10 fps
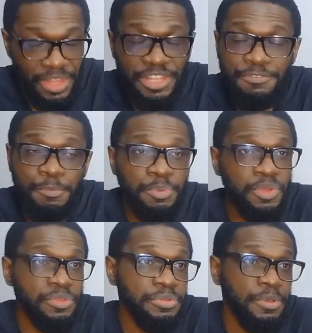
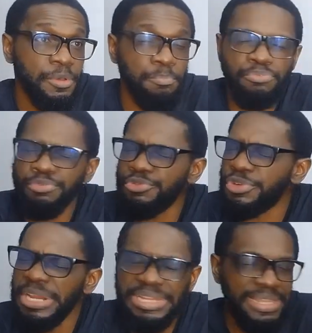Liverpool,
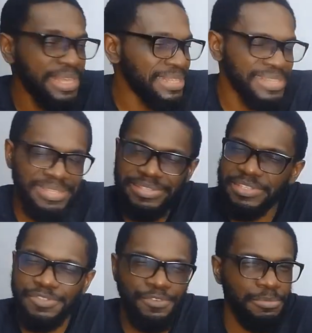brilliant
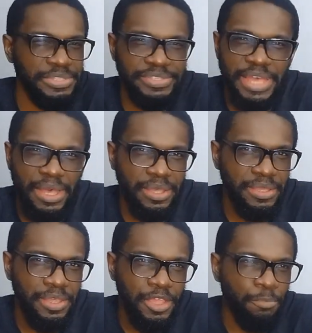assist from Isak.
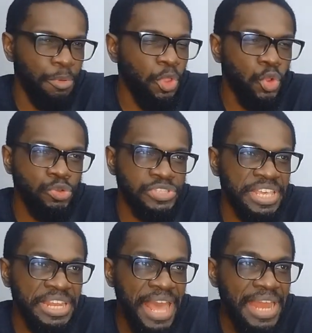Ball goes
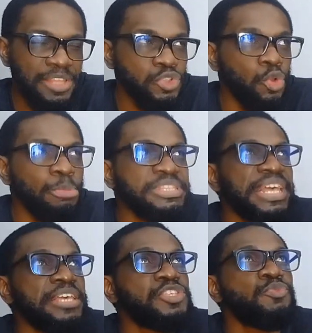in, and it's almost
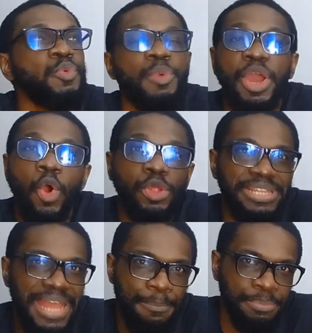like as if we were
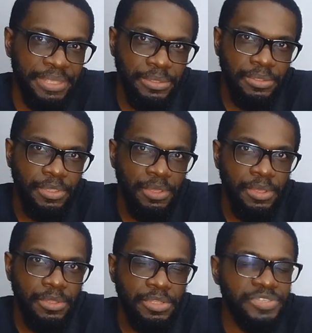caught napping.
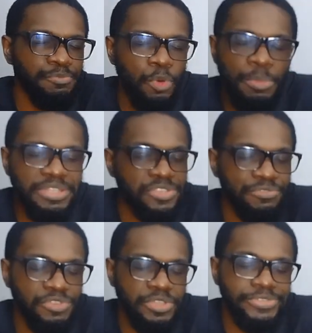These moments
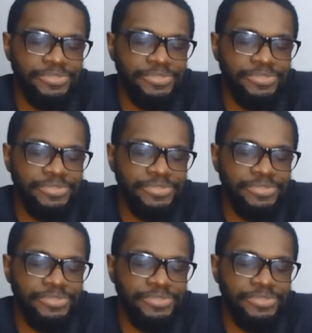of